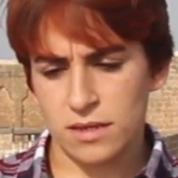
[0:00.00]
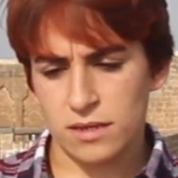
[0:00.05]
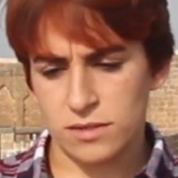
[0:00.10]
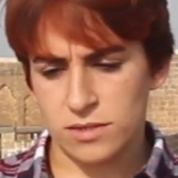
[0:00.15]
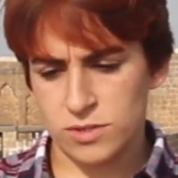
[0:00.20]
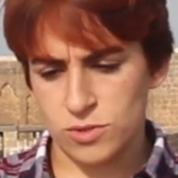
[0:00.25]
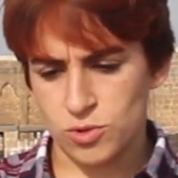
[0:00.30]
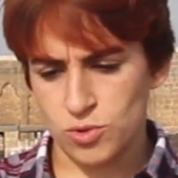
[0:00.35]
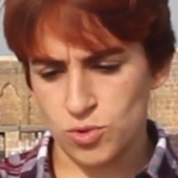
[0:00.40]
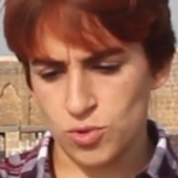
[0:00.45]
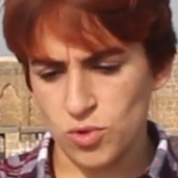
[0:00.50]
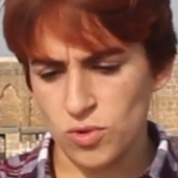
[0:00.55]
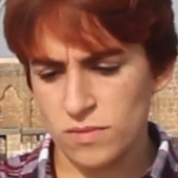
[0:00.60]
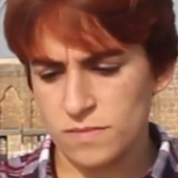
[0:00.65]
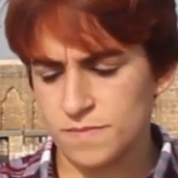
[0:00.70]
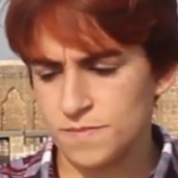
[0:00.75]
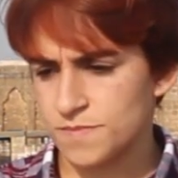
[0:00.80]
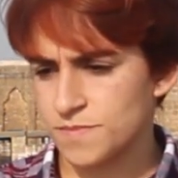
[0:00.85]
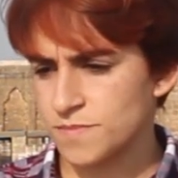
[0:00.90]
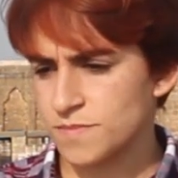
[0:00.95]
you,
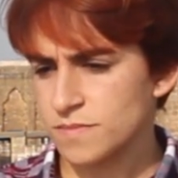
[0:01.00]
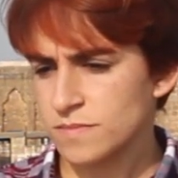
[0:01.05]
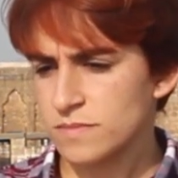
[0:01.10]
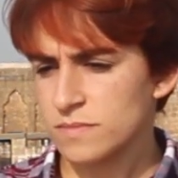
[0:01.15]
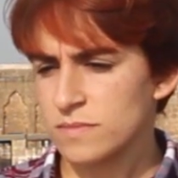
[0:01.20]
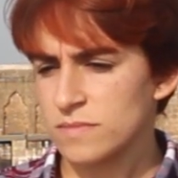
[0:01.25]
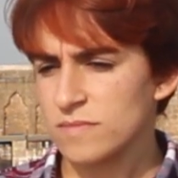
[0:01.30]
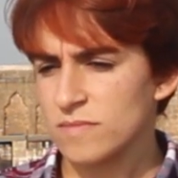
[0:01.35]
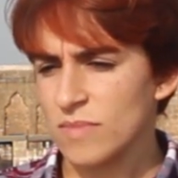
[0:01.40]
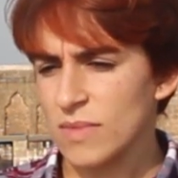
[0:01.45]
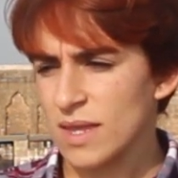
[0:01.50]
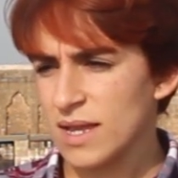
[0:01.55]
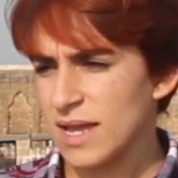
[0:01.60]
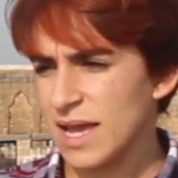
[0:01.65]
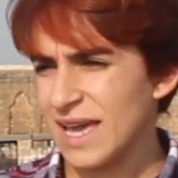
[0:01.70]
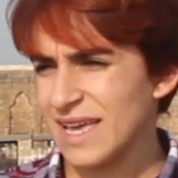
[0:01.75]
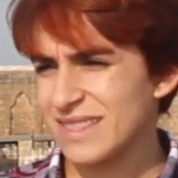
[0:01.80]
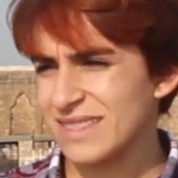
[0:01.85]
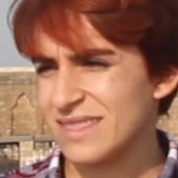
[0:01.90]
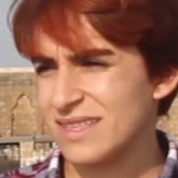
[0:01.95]

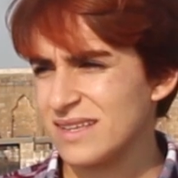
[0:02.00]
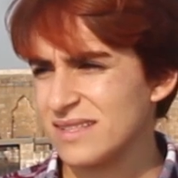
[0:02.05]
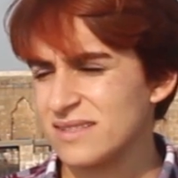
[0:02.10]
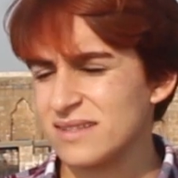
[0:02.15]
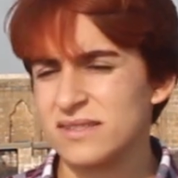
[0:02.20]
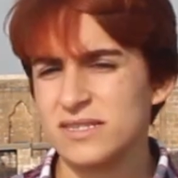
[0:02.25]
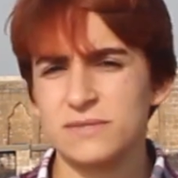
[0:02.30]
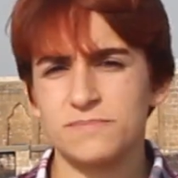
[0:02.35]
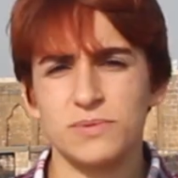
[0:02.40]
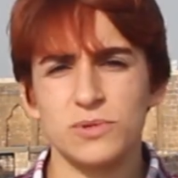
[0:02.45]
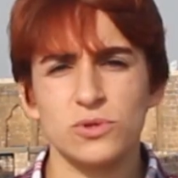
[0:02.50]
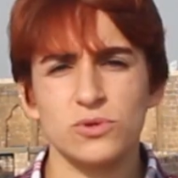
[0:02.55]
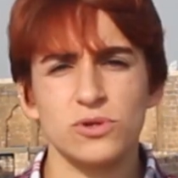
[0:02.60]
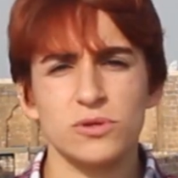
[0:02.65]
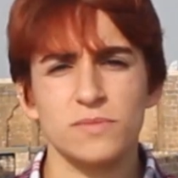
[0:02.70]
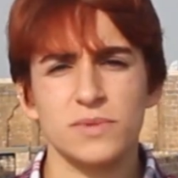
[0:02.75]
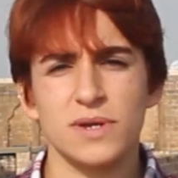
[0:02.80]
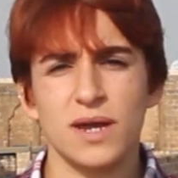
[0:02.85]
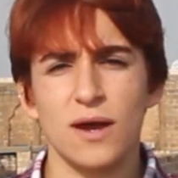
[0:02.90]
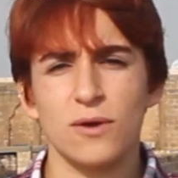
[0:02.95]
and Deaton is
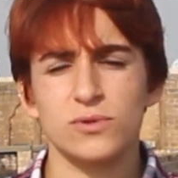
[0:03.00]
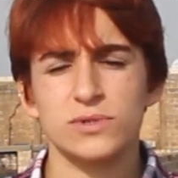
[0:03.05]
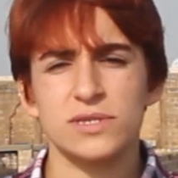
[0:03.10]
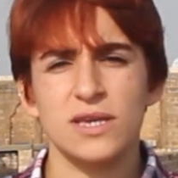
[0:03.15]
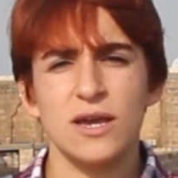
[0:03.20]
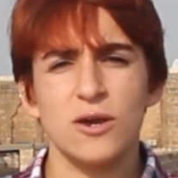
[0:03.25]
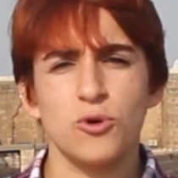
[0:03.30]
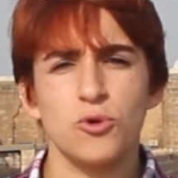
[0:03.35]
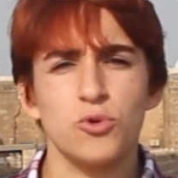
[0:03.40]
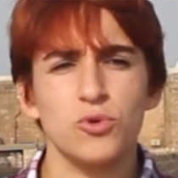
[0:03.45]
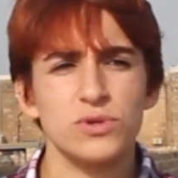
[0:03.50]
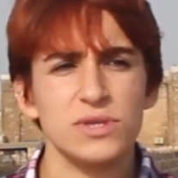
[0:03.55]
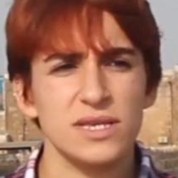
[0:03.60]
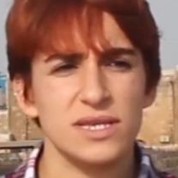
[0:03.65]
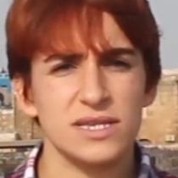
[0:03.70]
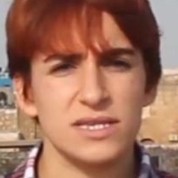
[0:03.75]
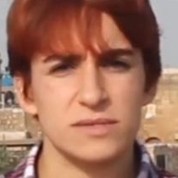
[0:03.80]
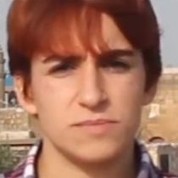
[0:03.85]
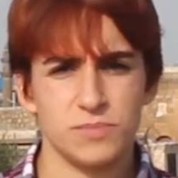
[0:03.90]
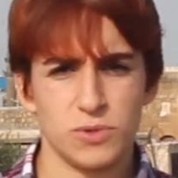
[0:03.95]
plural because hun
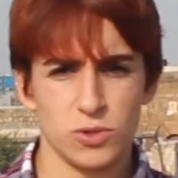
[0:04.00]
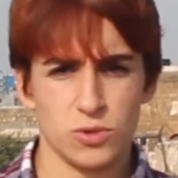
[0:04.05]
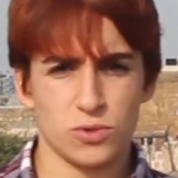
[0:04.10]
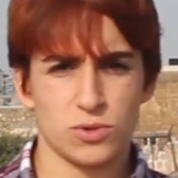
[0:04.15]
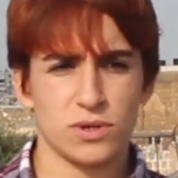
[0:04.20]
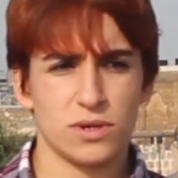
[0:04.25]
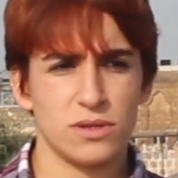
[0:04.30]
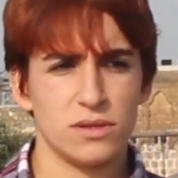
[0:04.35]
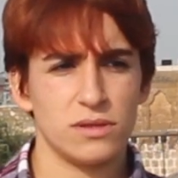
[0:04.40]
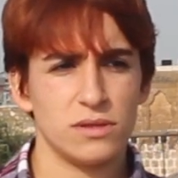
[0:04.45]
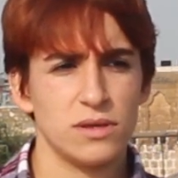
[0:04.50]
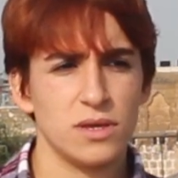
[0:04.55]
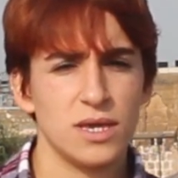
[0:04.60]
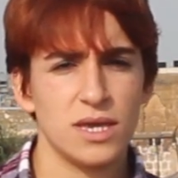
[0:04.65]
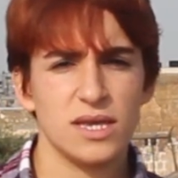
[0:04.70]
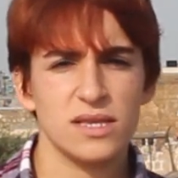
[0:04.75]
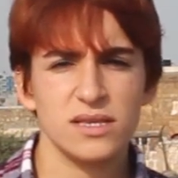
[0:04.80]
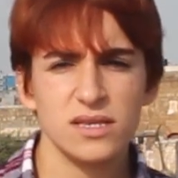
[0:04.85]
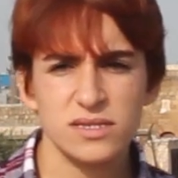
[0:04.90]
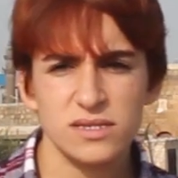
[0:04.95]
is plural.
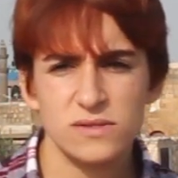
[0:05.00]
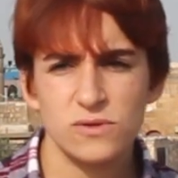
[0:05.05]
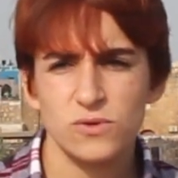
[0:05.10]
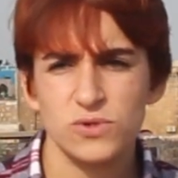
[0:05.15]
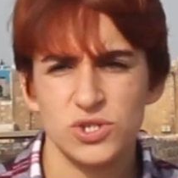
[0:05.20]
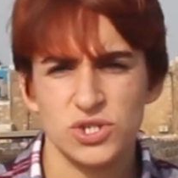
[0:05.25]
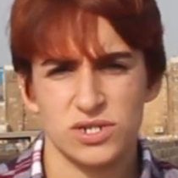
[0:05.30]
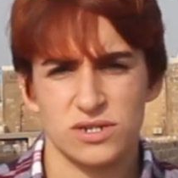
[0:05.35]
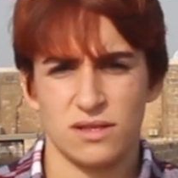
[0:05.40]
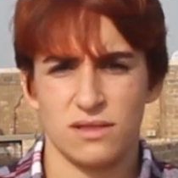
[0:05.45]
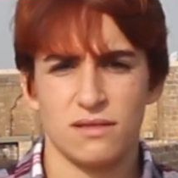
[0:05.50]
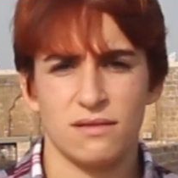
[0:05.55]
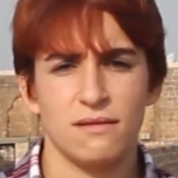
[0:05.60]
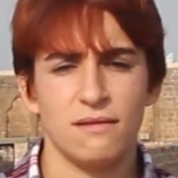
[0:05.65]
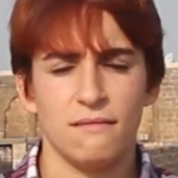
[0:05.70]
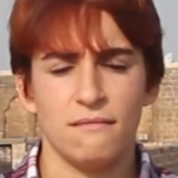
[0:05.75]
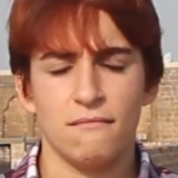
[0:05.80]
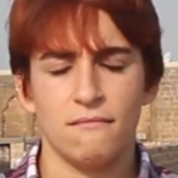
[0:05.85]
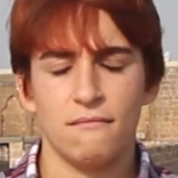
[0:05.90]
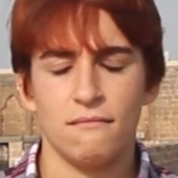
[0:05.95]
It is logical,
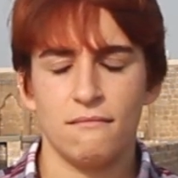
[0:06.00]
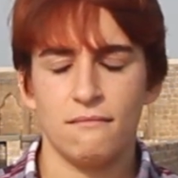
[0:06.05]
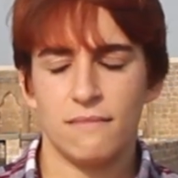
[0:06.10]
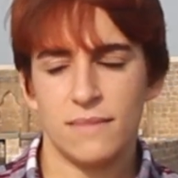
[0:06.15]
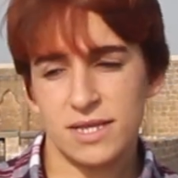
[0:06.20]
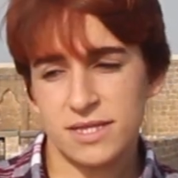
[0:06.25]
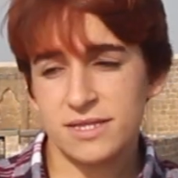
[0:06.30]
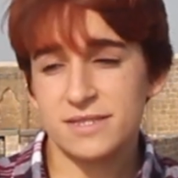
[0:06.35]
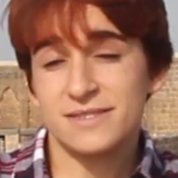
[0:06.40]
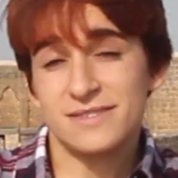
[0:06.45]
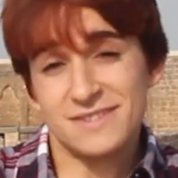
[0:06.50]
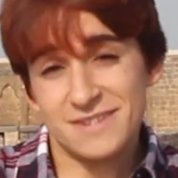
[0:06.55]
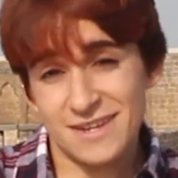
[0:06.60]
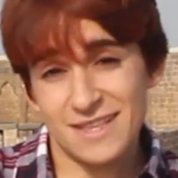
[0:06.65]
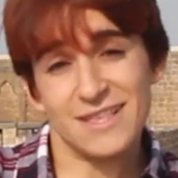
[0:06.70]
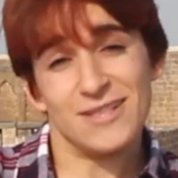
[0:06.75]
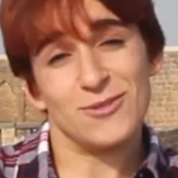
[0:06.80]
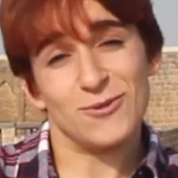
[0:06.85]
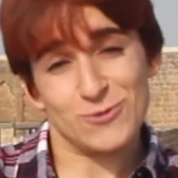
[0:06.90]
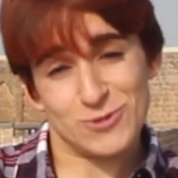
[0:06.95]
it is
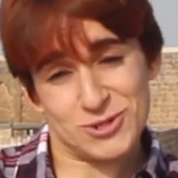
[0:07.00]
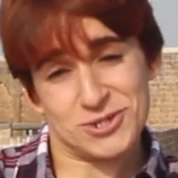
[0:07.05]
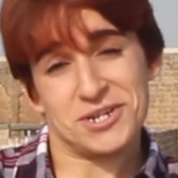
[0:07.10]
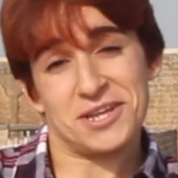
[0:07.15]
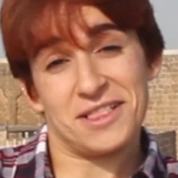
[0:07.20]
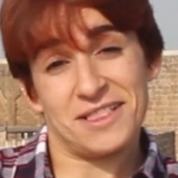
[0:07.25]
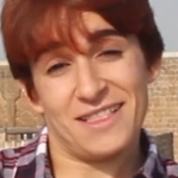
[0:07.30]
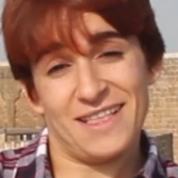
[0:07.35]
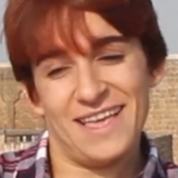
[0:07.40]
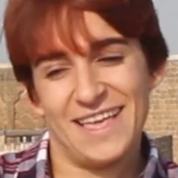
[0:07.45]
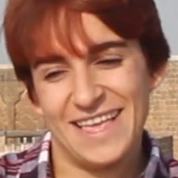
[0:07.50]
really logical.